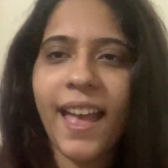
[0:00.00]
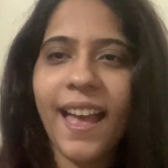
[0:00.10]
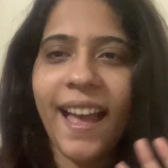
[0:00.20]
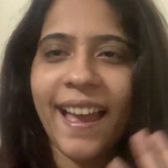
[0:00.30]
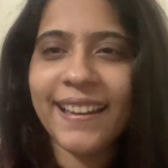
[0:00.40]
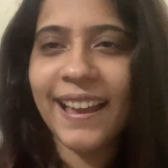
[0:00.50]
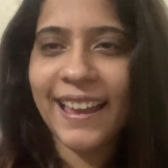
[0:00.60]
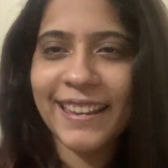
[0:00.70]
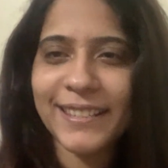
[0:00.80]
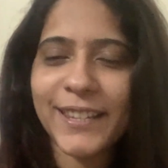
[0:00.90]
Hi
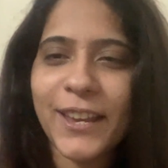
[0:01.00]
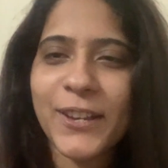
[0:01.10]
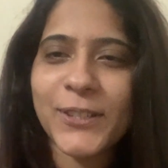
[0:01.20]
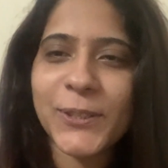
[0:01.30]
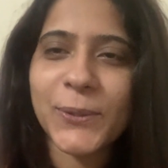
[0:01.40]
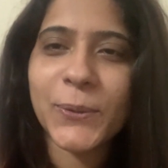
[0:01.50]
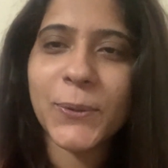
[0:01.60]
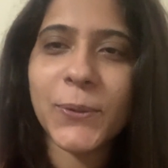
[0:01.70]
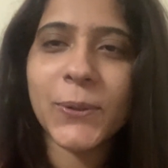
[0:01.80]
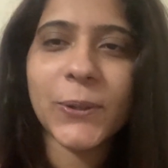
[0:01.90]
guys,
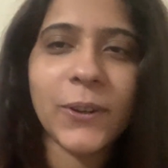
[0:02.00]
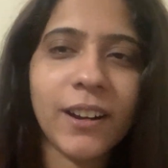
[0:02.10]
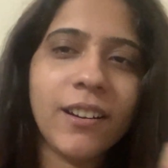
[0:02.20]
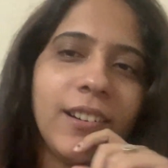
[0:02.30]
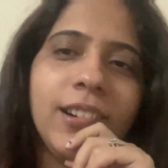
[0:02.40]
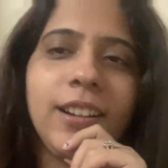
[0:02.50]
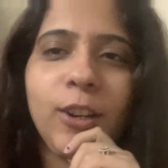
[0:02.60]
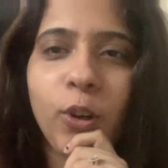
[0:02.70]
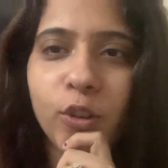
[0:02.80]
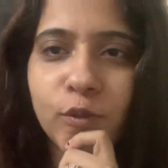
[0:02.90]
so a
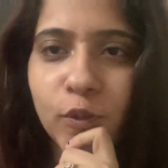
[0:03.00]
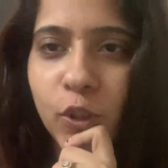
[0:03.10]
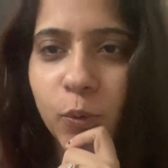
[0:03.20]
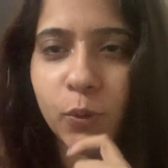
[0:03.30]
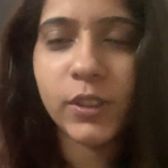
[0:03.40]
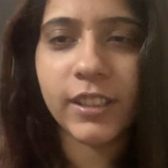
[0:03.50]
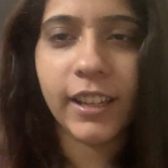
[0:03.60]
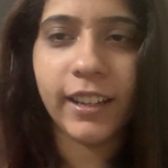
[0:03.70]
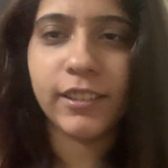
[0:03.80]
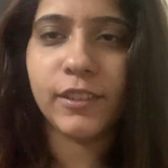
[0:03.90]
lot of you
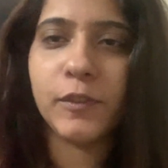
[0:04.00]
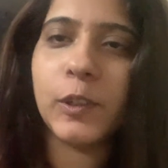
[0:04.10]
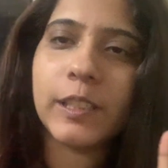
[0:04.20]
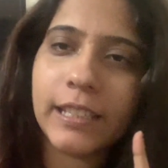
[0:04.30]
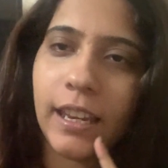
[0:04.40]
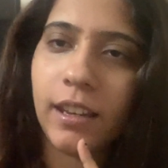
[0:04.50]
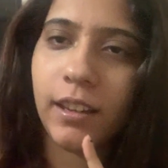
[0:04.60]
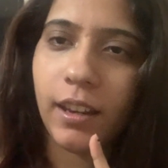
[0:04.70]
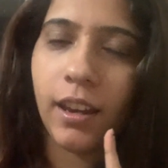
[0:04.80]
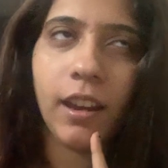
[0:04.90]
selected for
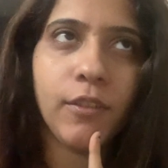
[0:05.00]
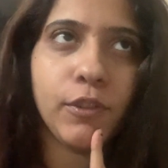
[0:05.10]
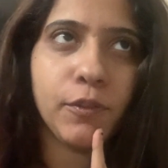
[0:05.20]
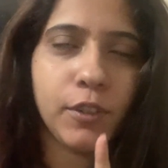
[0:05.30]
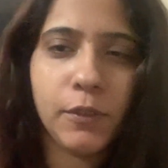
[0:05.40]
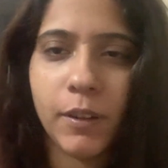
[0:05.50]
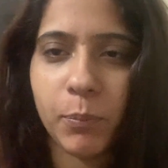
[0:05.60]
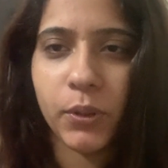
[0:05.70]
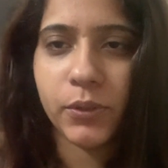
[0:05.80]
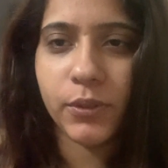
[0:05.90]
skincare.
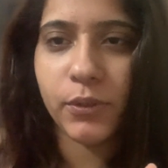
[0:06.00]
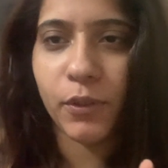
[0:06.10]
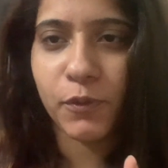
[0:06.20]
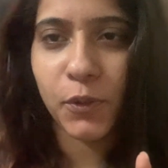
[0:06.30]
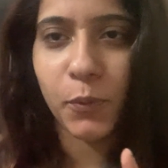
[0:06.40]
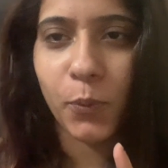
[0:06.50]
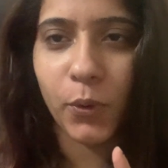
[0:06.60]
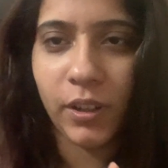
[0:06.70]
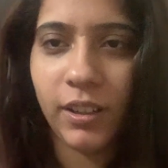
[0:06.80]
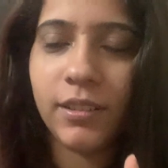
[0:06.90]
51% of you
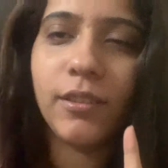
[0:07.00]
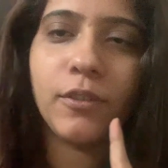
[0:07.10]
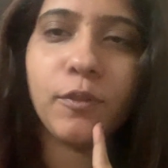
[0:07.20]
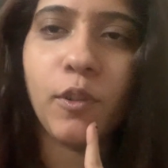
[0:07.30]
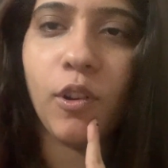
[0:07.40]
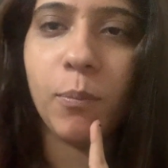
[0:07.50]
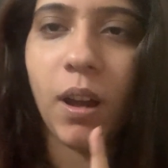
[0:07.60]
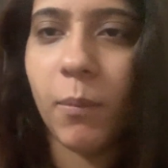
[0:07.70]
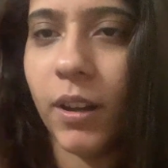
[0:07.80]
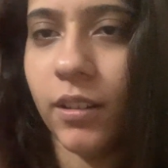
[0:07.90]
voted for
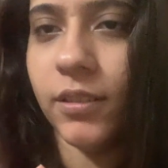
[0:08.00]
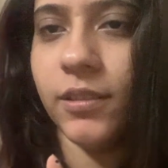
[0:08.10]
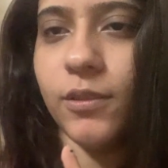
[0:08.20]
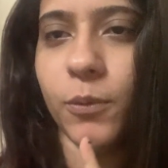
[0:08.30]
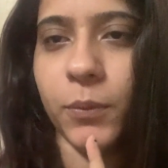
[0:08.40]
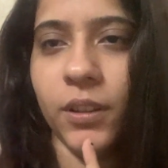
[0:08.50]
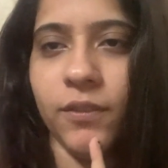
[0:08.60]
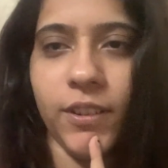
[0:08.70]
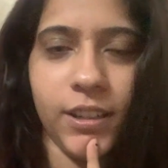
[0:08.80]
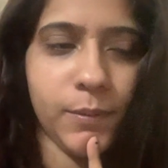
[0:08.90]
Mama Earth's Upton
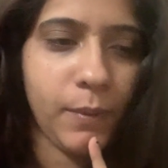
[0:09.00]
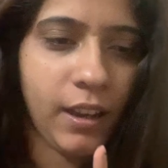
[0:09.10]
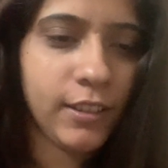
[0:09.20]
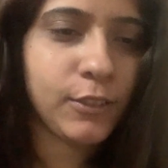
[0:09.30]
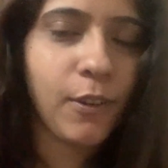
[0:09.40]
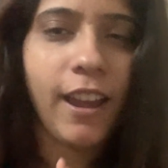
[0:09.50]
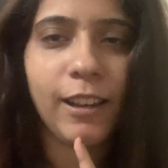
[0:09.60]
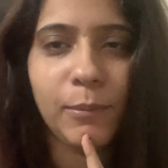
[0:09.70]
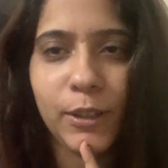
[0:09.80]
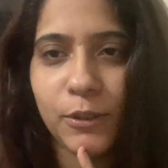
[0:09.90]
face mask, so
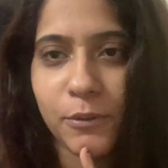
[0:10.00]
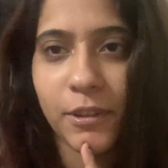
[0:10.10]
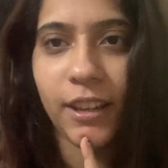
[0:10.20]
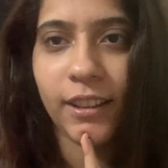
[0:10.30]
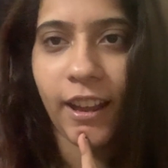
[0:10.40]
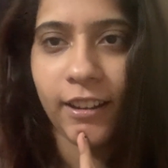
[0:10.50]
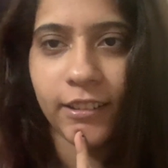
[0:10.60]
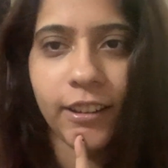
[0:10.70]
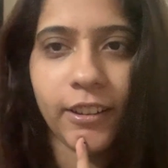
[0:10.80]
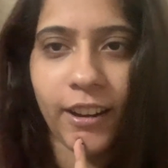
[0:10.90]
I'll be using that
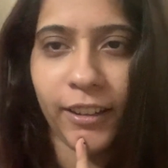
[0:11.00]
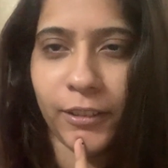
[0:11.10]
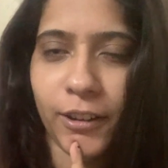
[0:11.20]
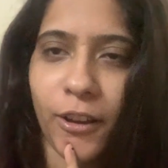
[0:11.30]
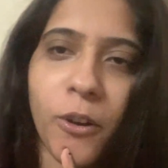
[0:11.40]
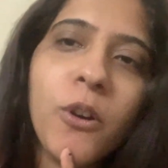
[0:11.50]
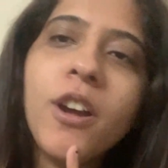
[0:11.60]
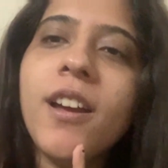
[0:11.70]
right now.